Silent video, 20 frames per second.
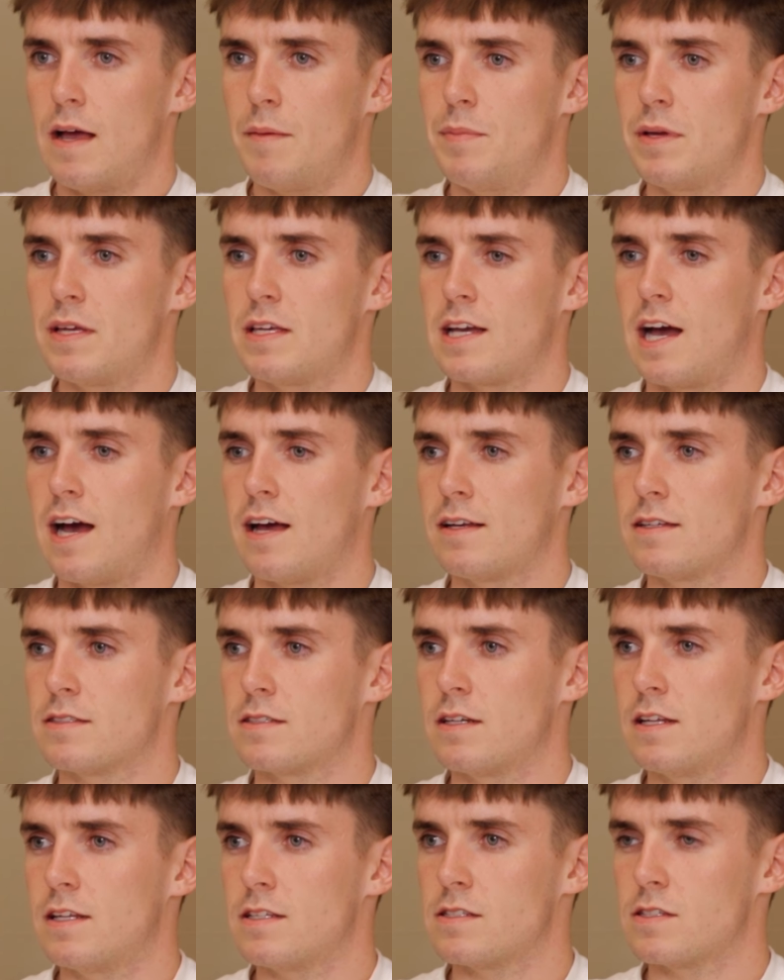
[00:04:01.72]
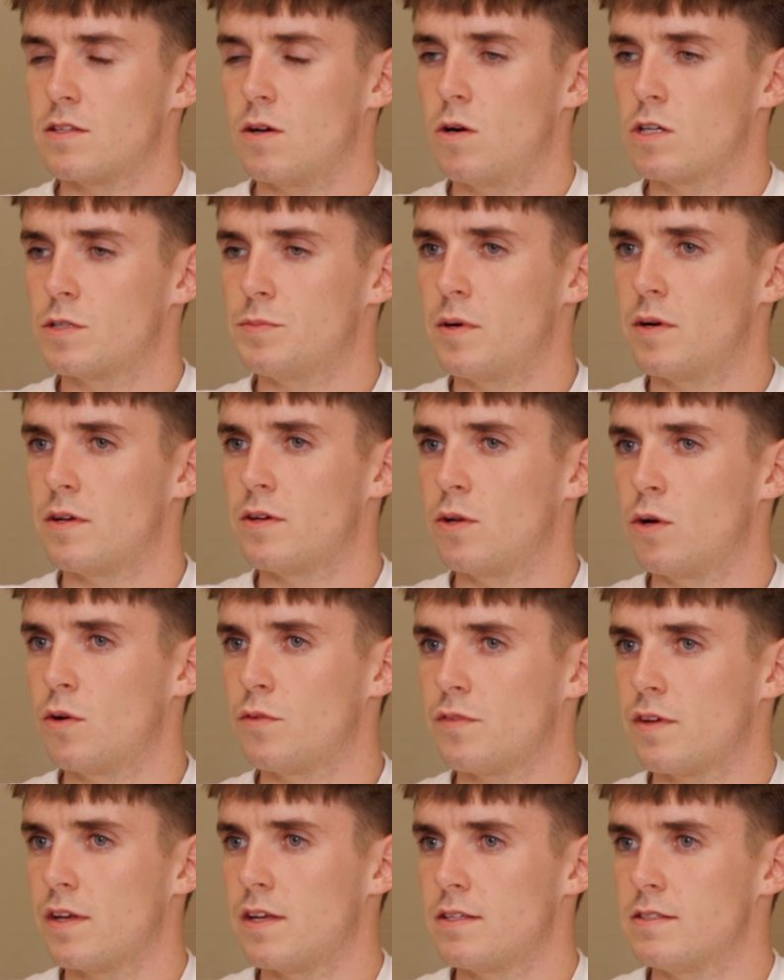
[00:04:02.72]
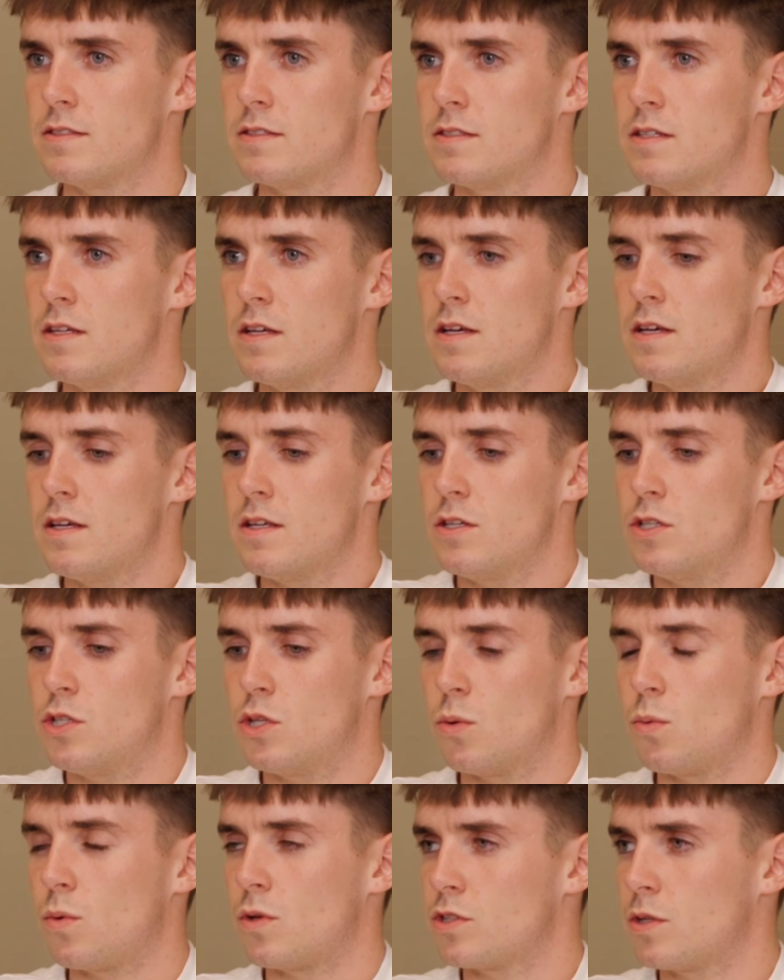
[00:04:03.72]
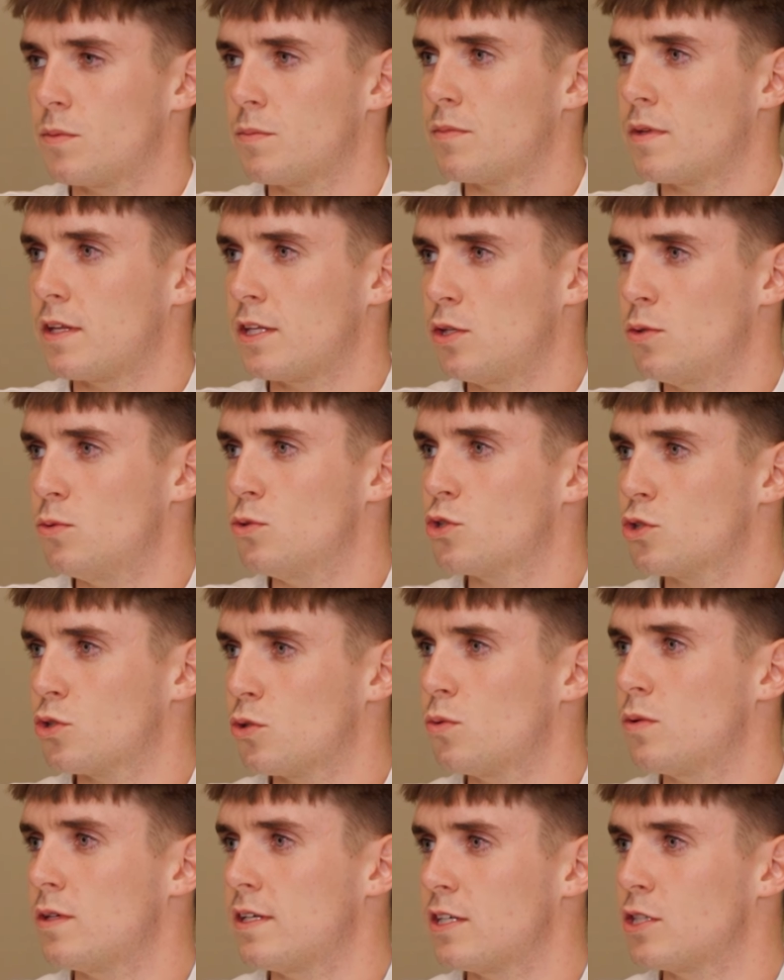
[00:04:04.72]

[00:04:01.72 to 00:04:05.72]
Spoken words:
big catalyst that isn't talked about enough, is doing something that you truly